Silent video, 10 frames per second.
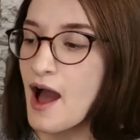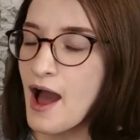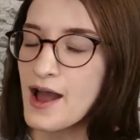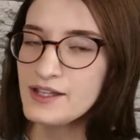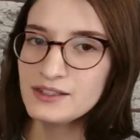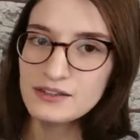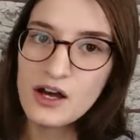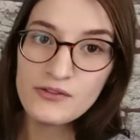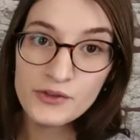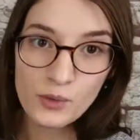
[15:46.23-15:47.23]
I
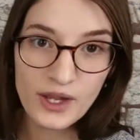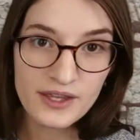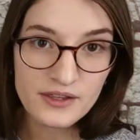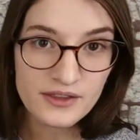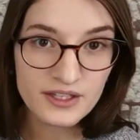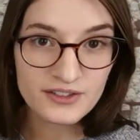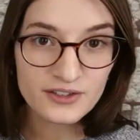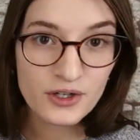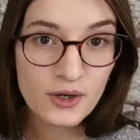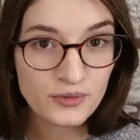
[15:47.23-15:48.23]
love the way that
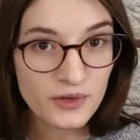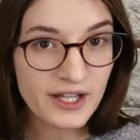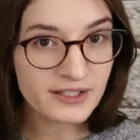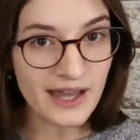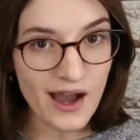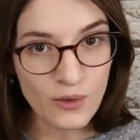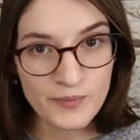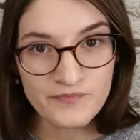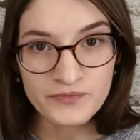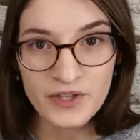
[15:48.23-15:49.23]
these look right now,
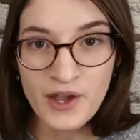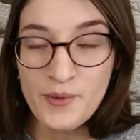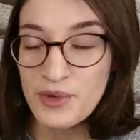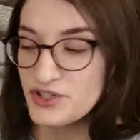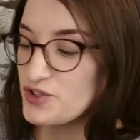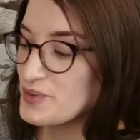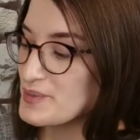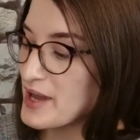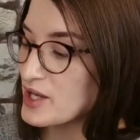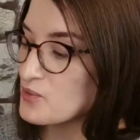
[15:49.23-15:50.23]
but you
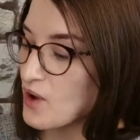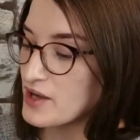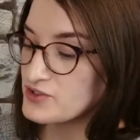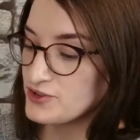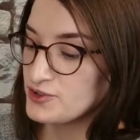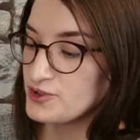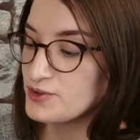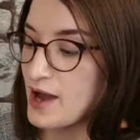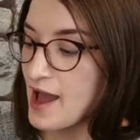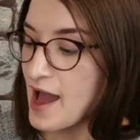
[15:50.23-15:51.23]
may want
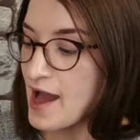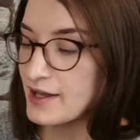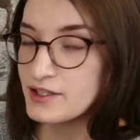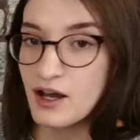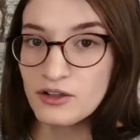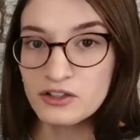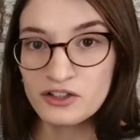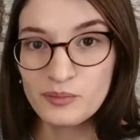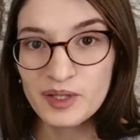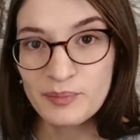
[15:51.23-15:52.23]
to add a
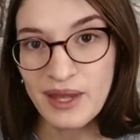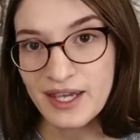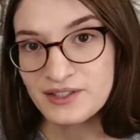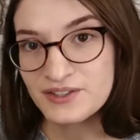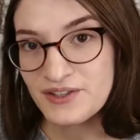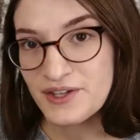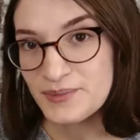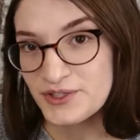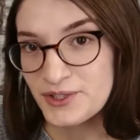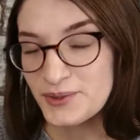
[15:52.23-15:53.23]
little bit of paint to
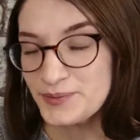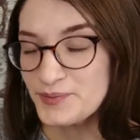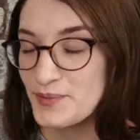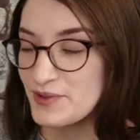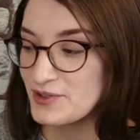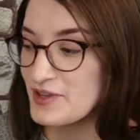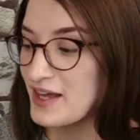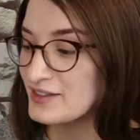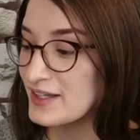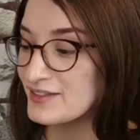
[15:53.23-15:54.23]
them too. So
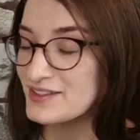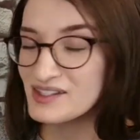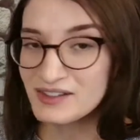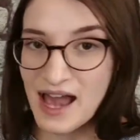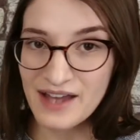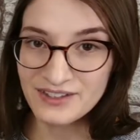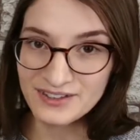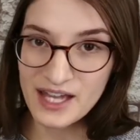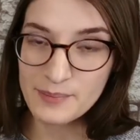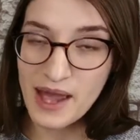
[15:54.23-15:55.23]
that is the last
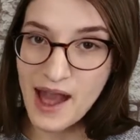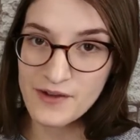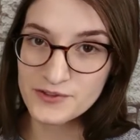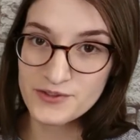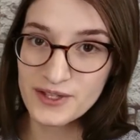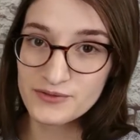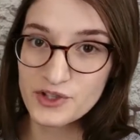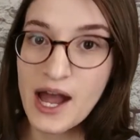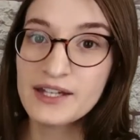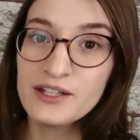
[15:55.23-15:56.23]
step after they've
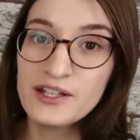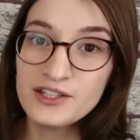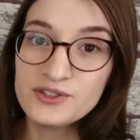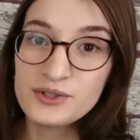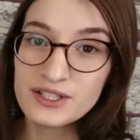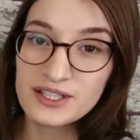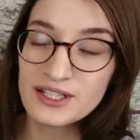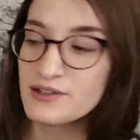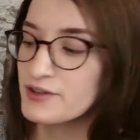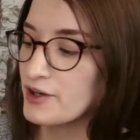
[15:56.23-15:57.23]
dried. You can
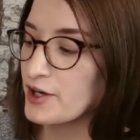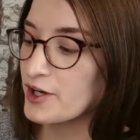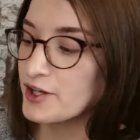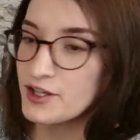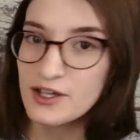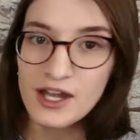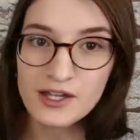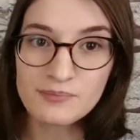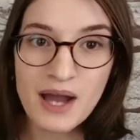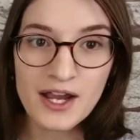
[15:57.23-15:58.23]
either
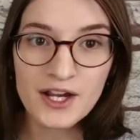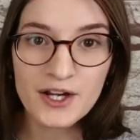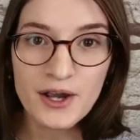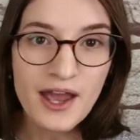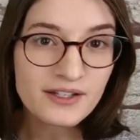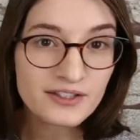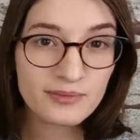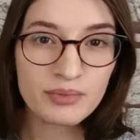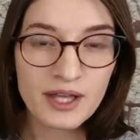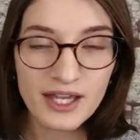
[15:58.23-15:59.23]
admire and
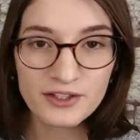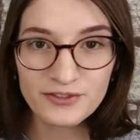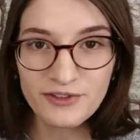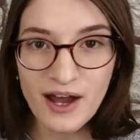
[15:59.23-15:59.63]
display your